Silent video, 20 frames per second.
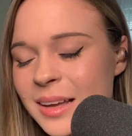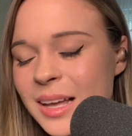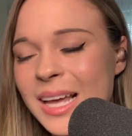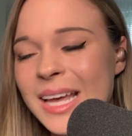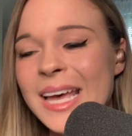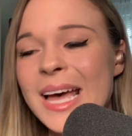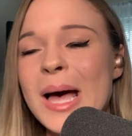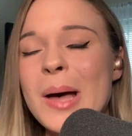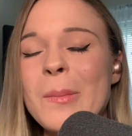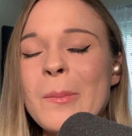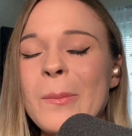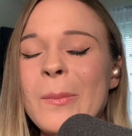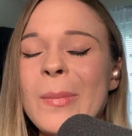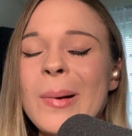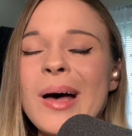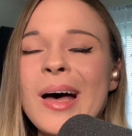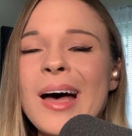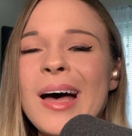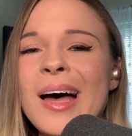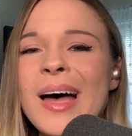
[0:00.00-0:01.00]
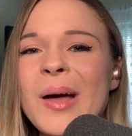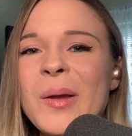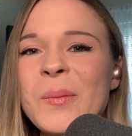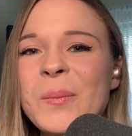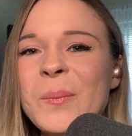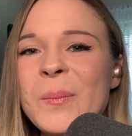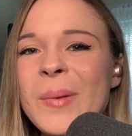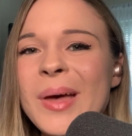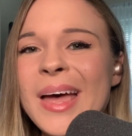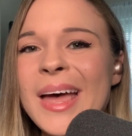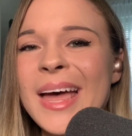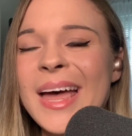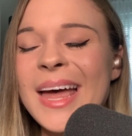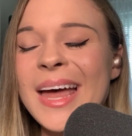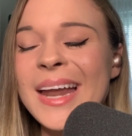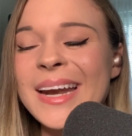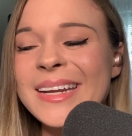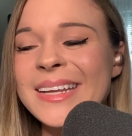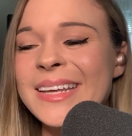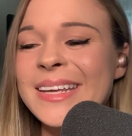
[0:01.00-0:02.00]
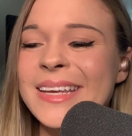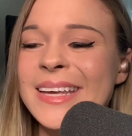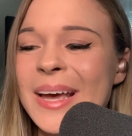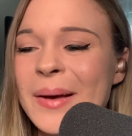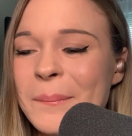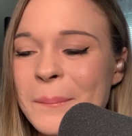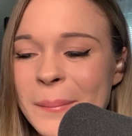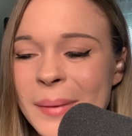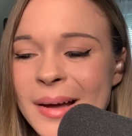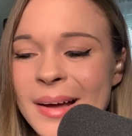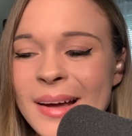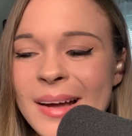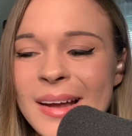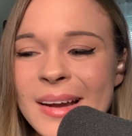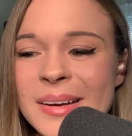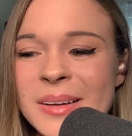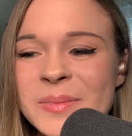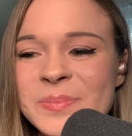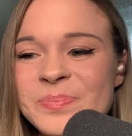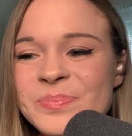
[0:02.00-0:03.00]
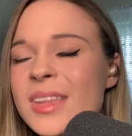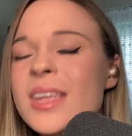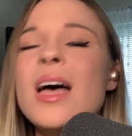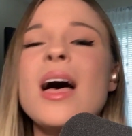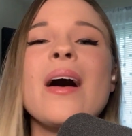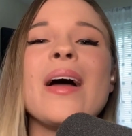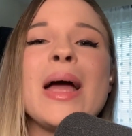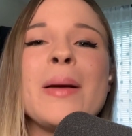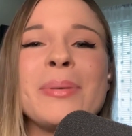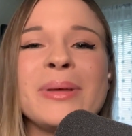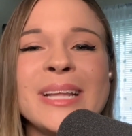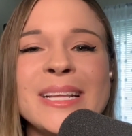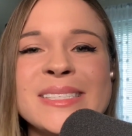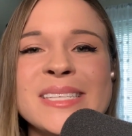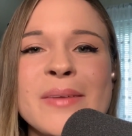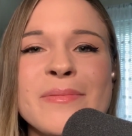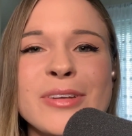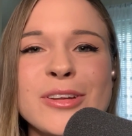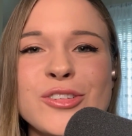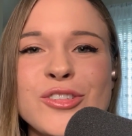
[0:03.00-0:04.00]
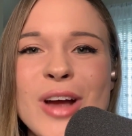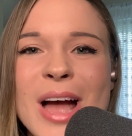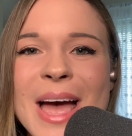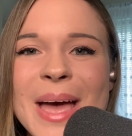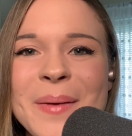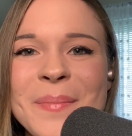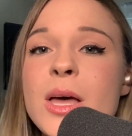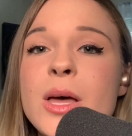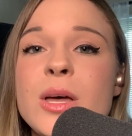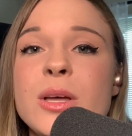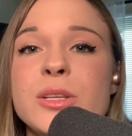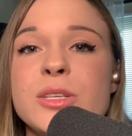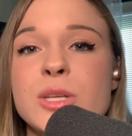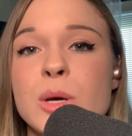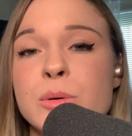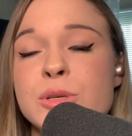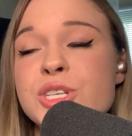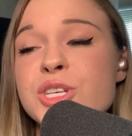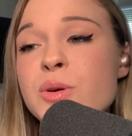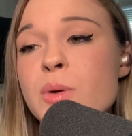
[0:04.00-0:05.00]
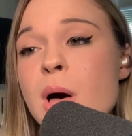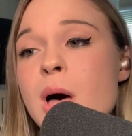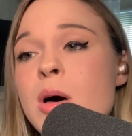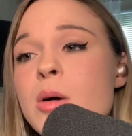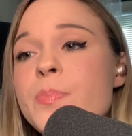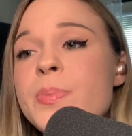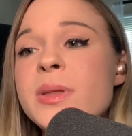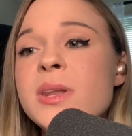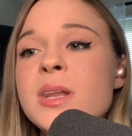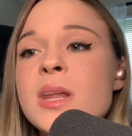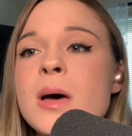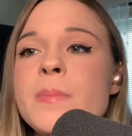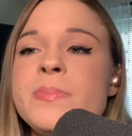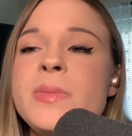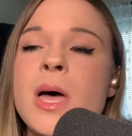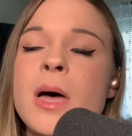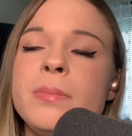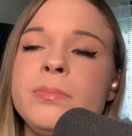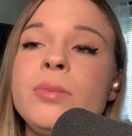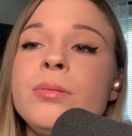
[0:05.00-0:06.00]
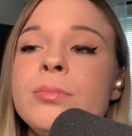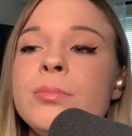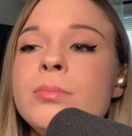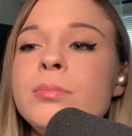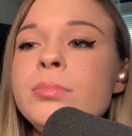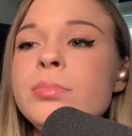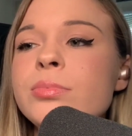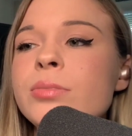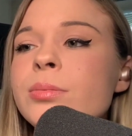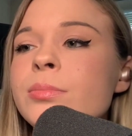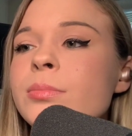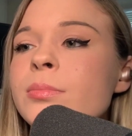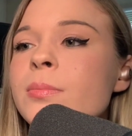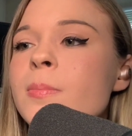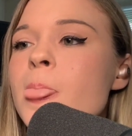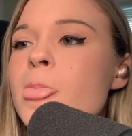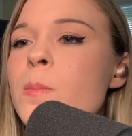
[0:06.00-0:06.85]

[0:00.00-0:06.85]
Come on, man. Come on. All right, but let's give it a try. Don't you open up that dum dum